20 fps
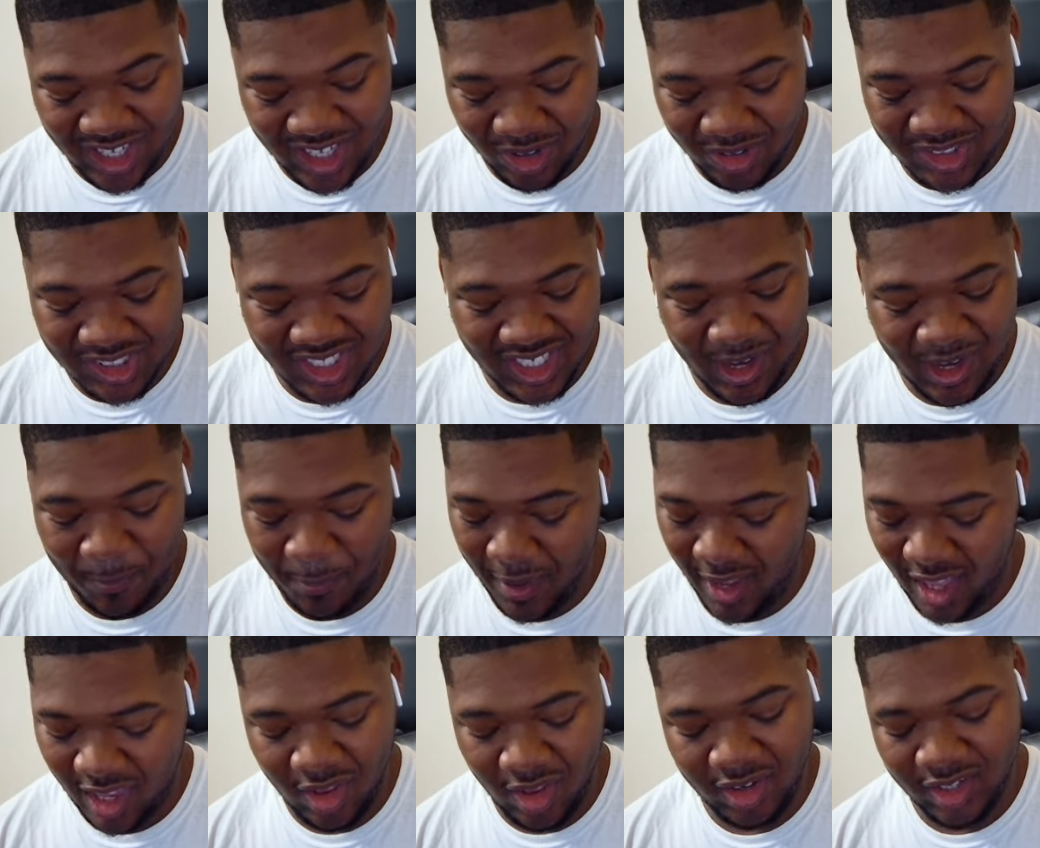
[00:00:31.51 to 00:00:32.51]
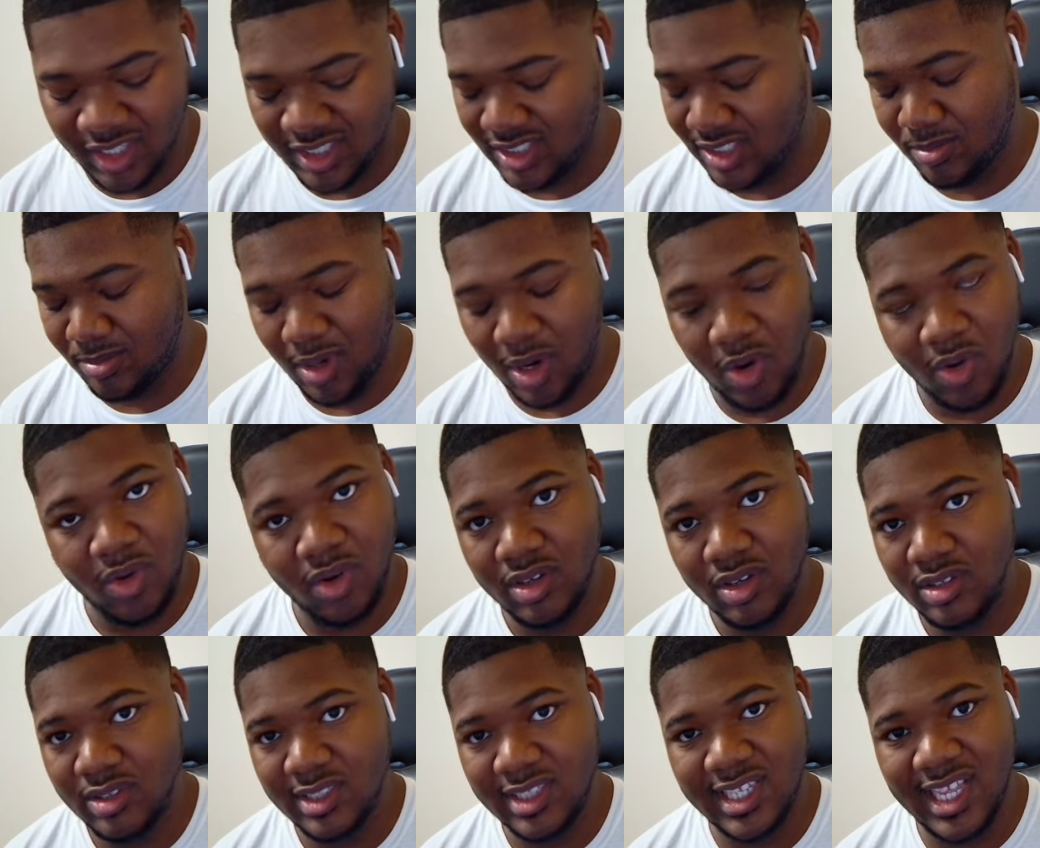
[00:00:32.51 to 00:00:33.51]
Gogeta, Piccolo. Listen, bro,
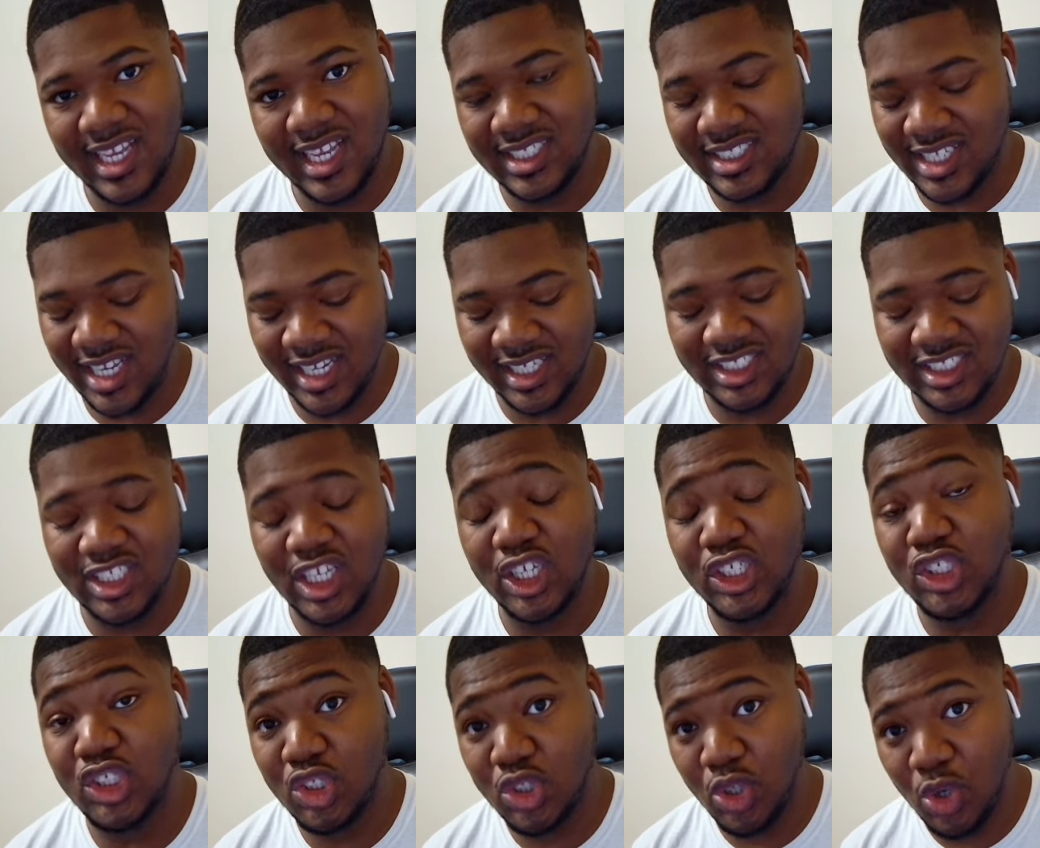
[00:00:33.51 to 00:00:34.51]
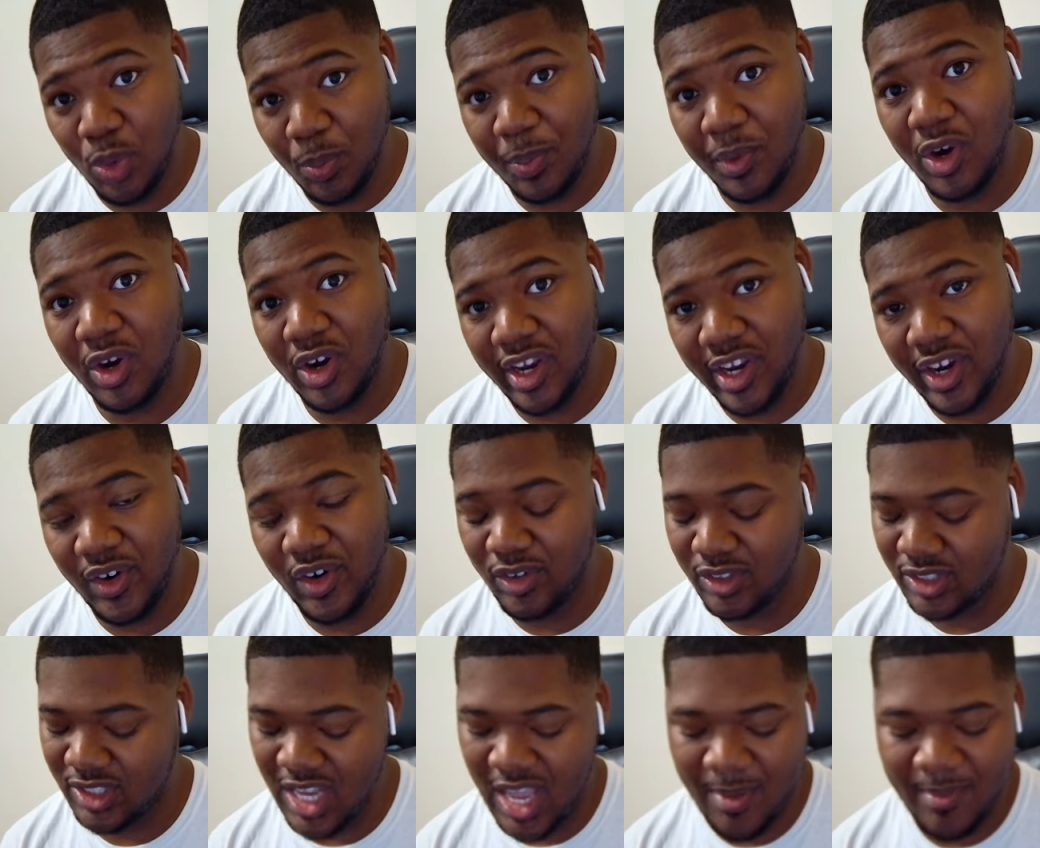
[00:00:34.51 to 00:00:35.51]
this is the
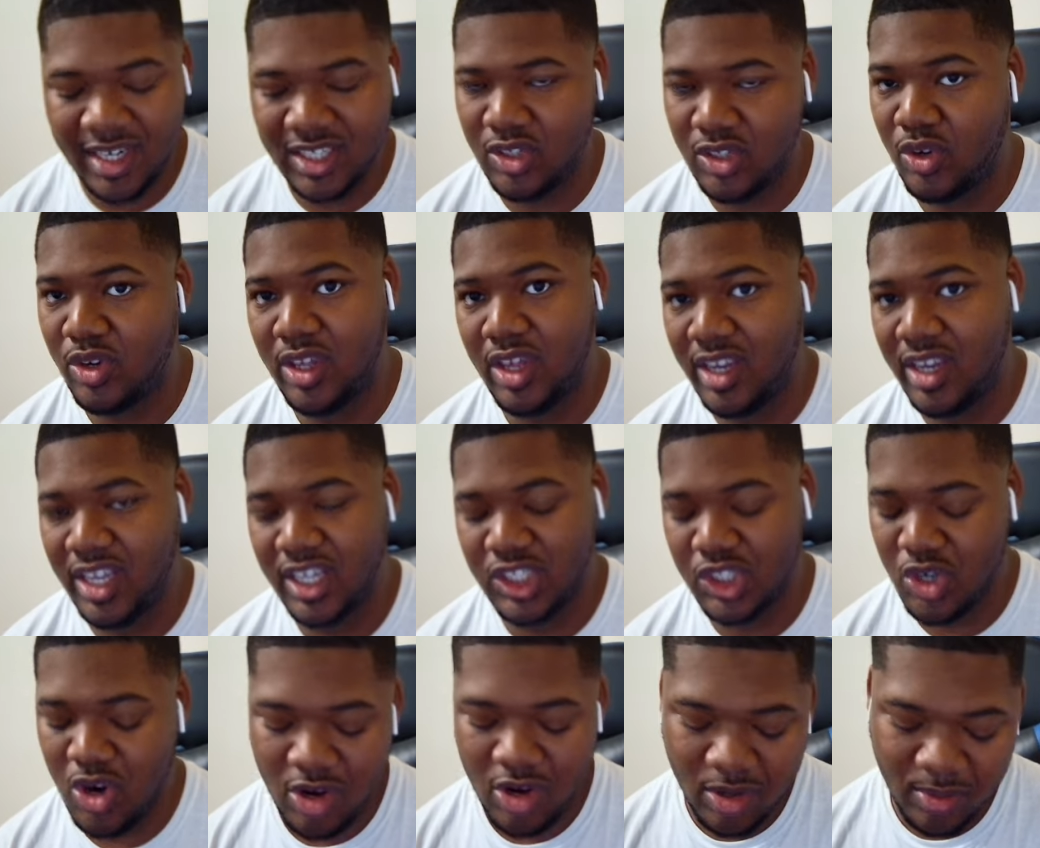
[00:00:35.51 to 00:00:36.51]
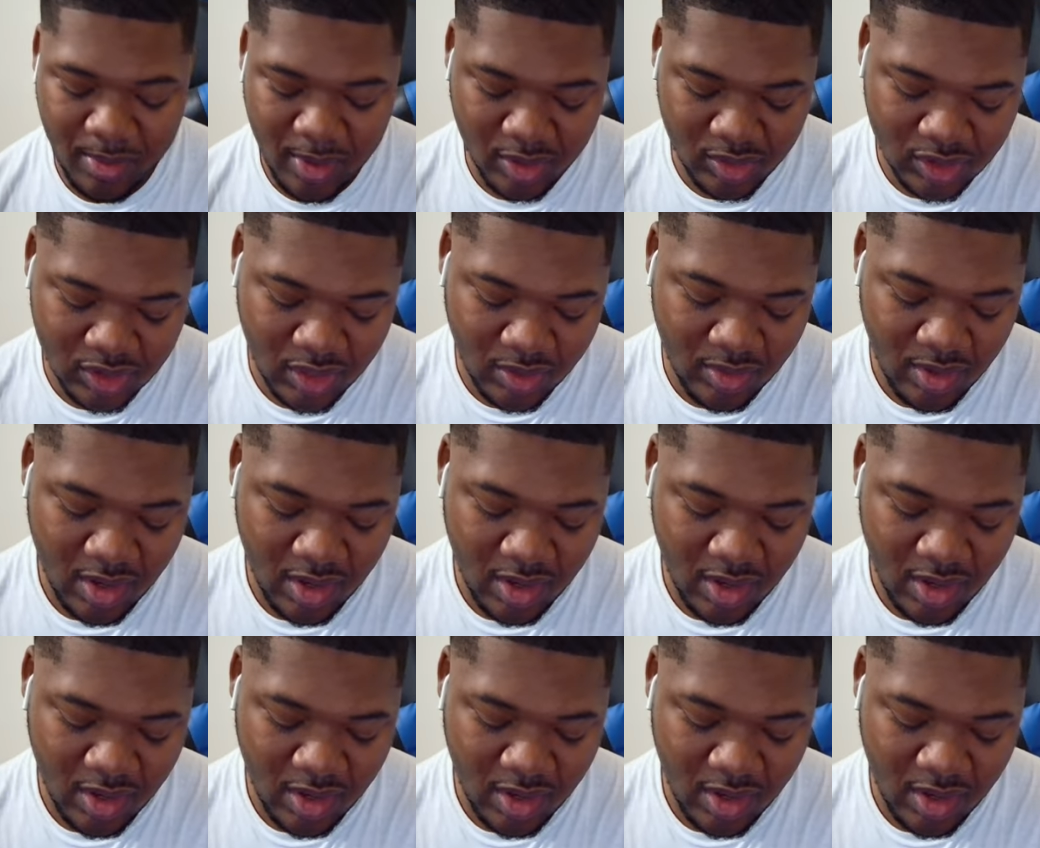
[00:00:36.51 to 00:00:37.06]
superhero team, and it's only going to get stronger, bro. So